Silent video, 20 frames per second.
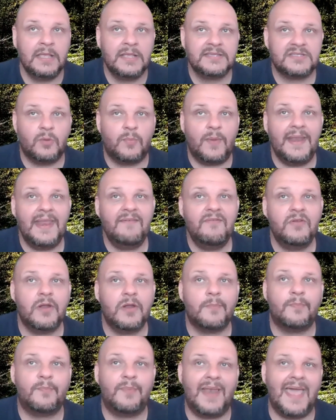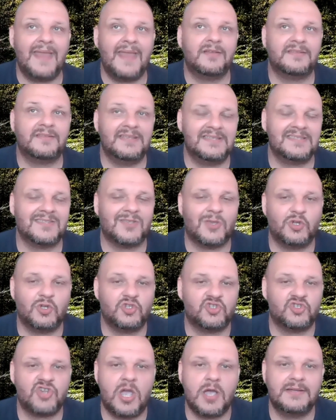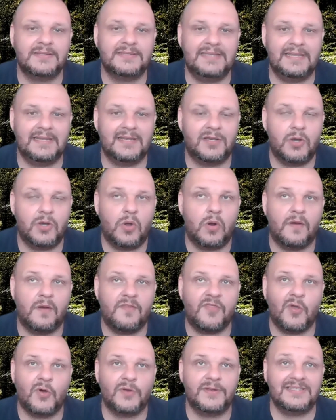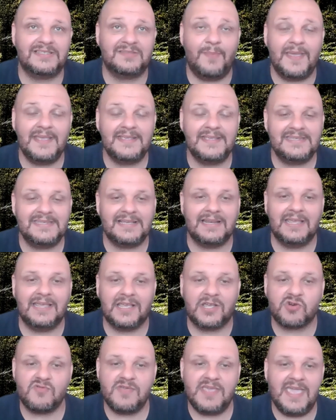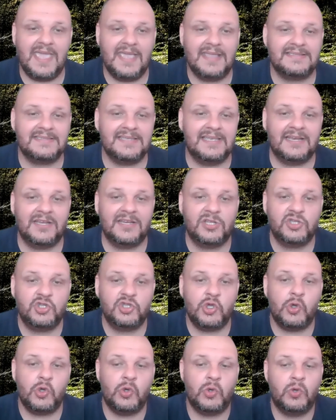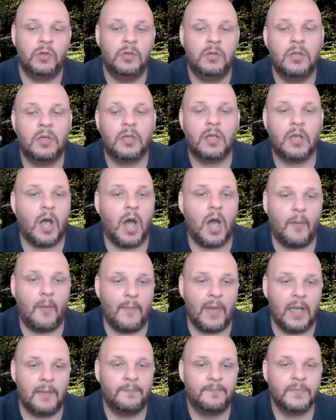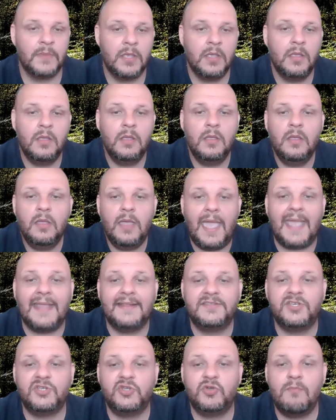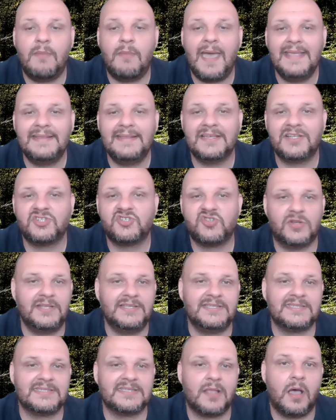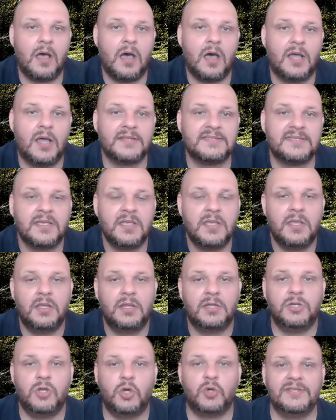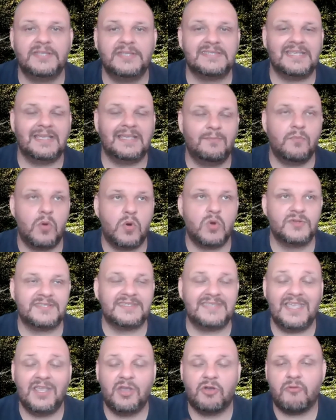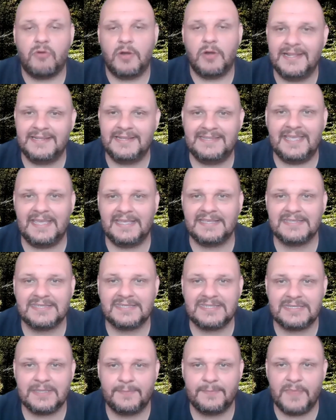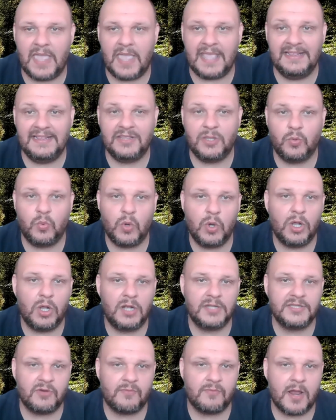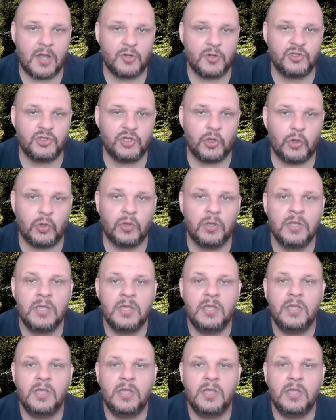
So, whenever a planet is conjuncting North Node, it's basically creating new karma. And you might actually start noticing more synchronities in the world around you.